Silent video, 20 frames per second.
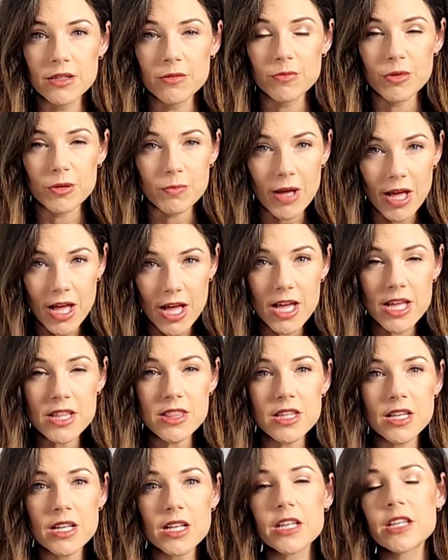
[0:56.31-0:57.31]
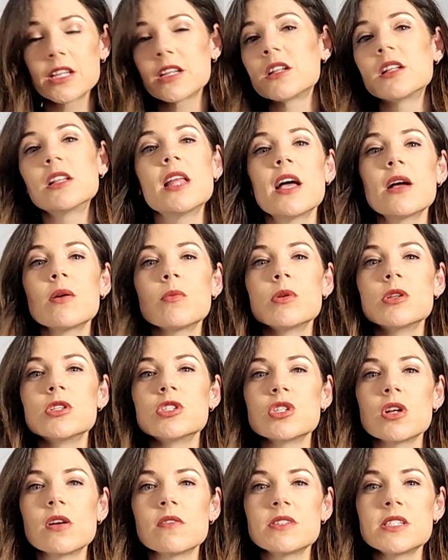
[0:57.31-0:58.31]
but behind the clinical
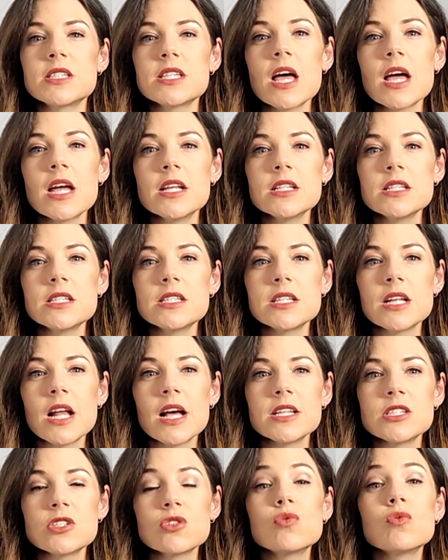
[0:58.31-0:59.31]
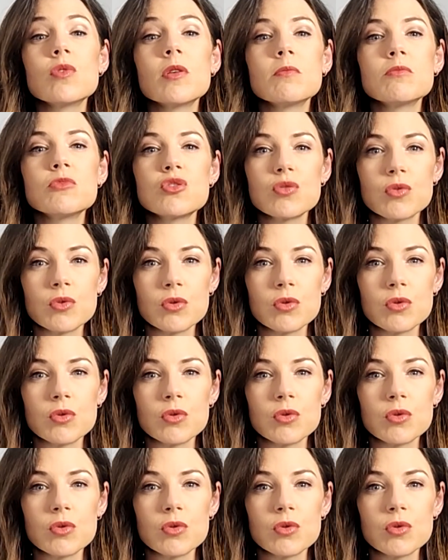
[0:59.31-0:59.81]
language of science lies a grim